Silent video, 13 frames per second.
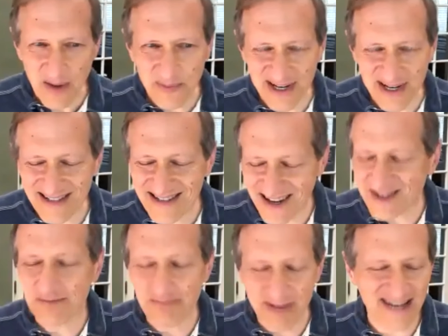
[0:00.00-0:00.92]
but it
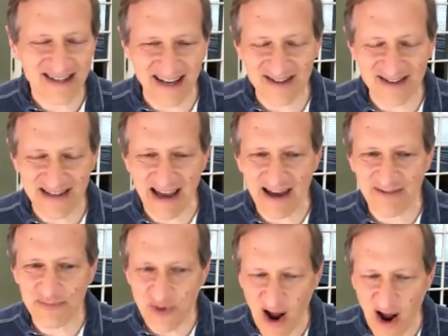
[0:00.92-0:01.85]
doesn't make sense to
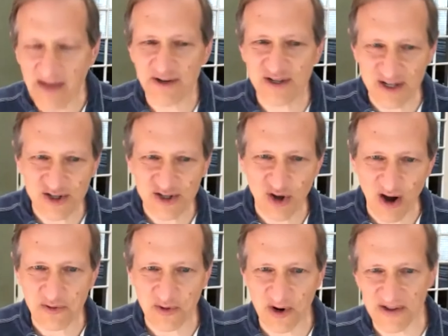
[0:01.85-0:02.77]
have privacy
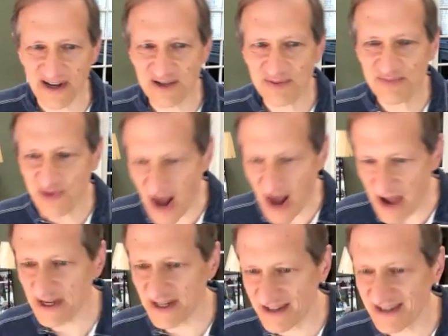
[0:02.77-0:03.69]
software that's
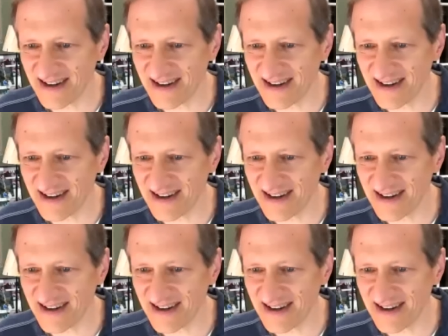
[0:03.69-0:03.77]
private.